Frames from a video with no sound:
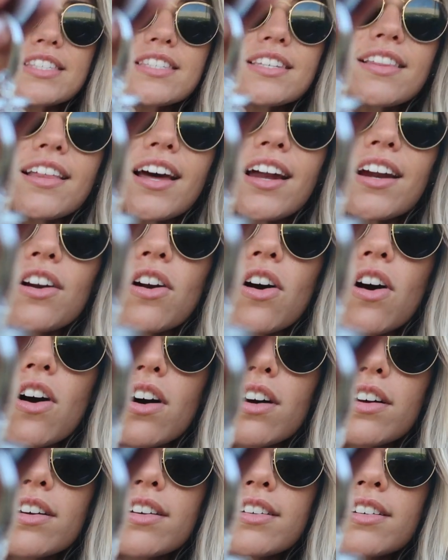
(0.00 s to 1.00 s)
see that at
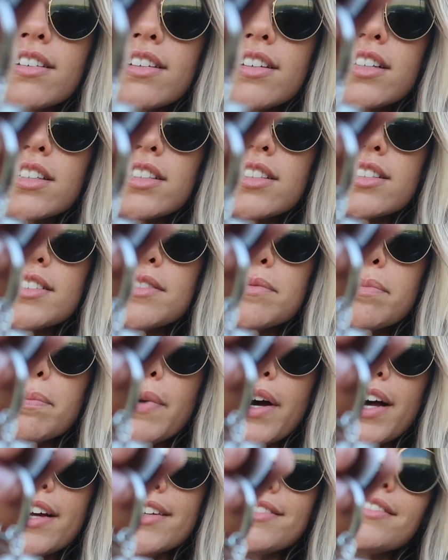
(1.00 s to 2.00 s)
all,
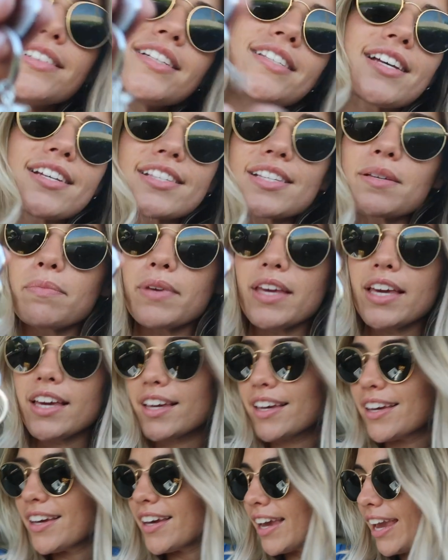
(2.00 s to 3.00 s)
but it says
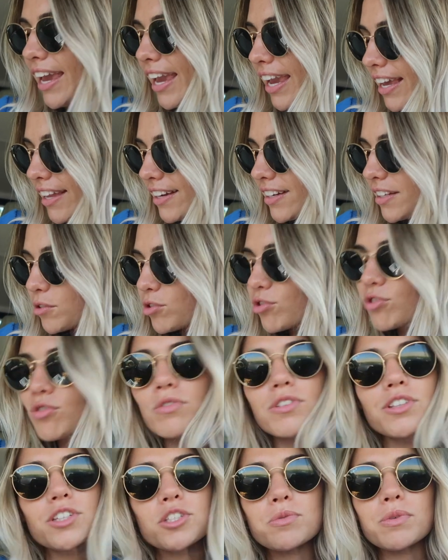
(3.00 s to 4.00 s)
NP. And it was just
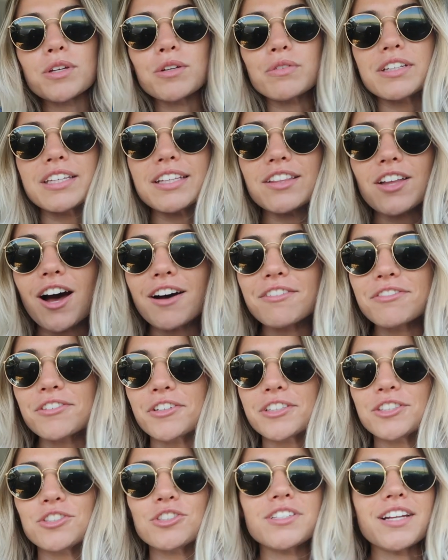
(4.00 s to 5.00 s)
really sweet, really
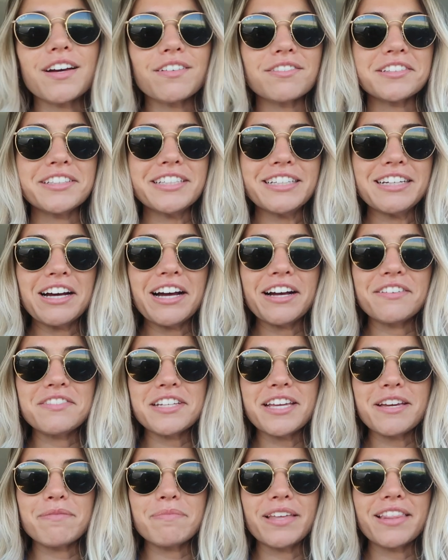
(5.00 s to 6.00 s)
thoughtful, and she definitely did not have to
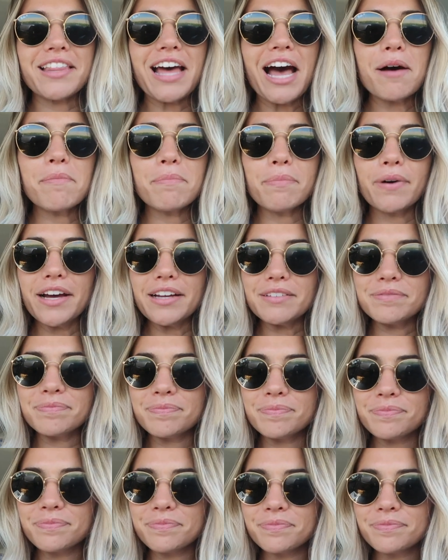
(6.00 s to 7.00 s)
give me that, but
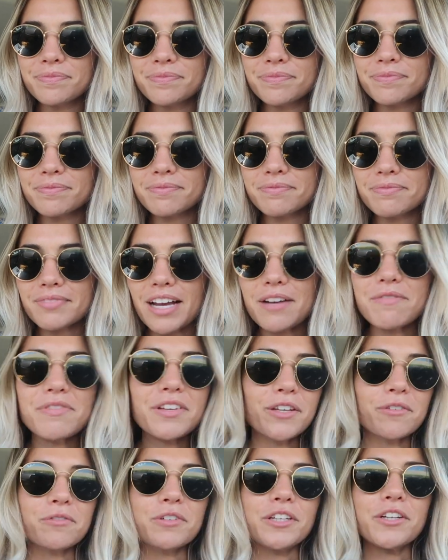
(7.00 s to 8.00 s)
I'm
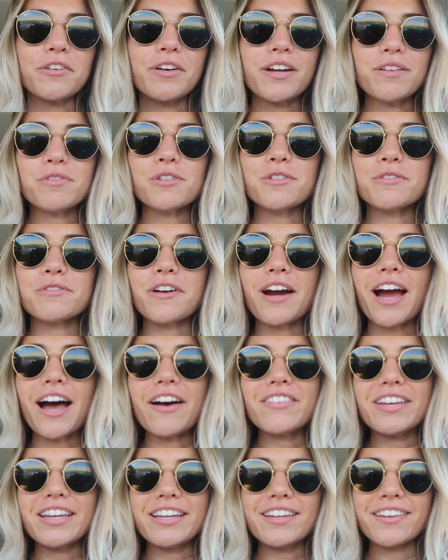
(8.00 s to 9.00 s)
feeling really grateful for
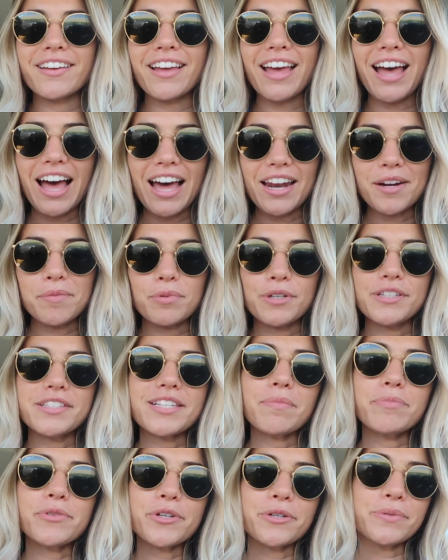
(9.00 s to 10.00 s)
having had a
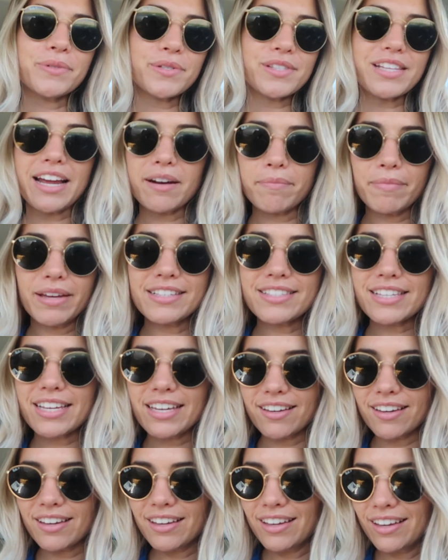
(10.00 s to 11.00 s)
preceptor who was that
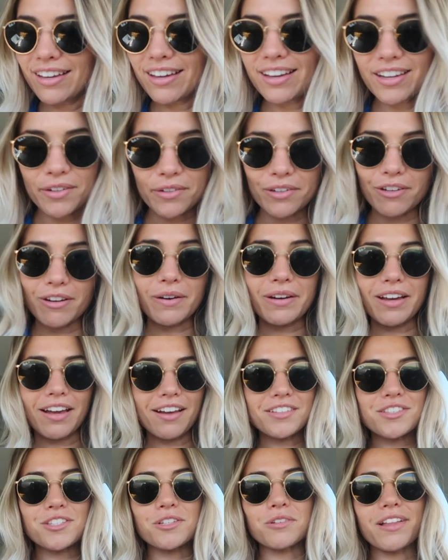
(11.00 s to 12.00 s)
amazing. I don't know how I
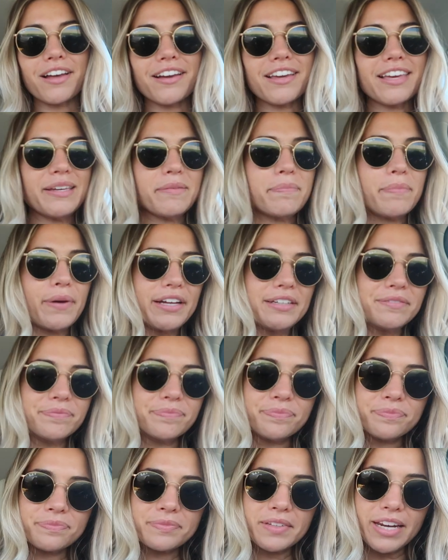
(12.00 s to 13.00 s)
got so lucky, but
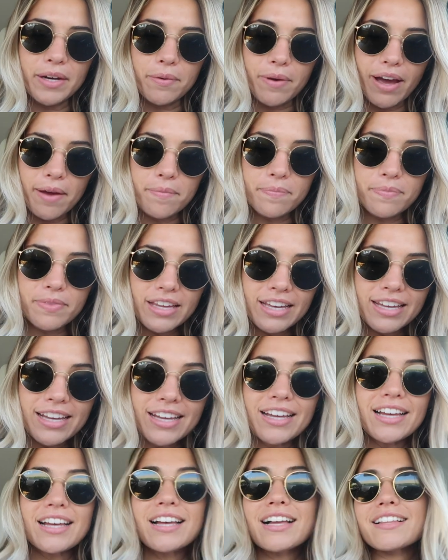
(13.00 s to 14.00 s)
anyway,
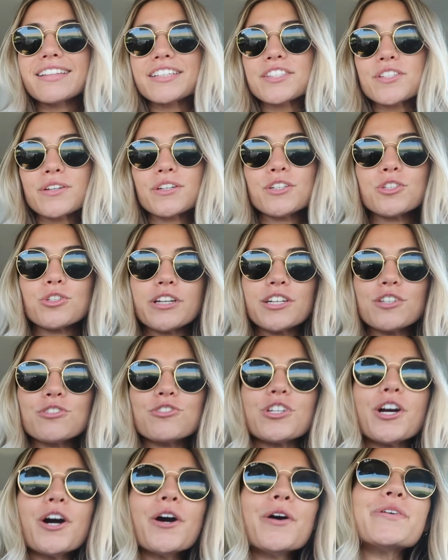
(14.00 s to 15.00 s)
let's go to Trader
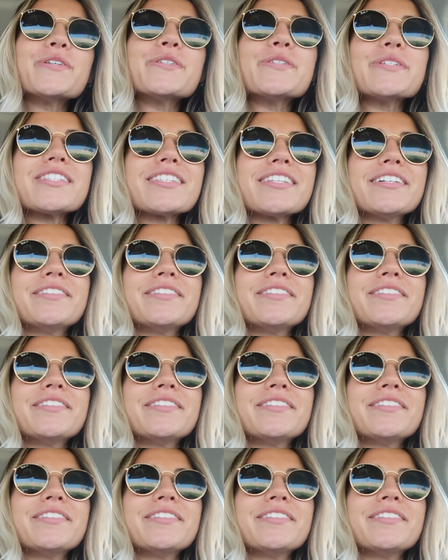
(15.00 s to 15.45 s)
Joe's.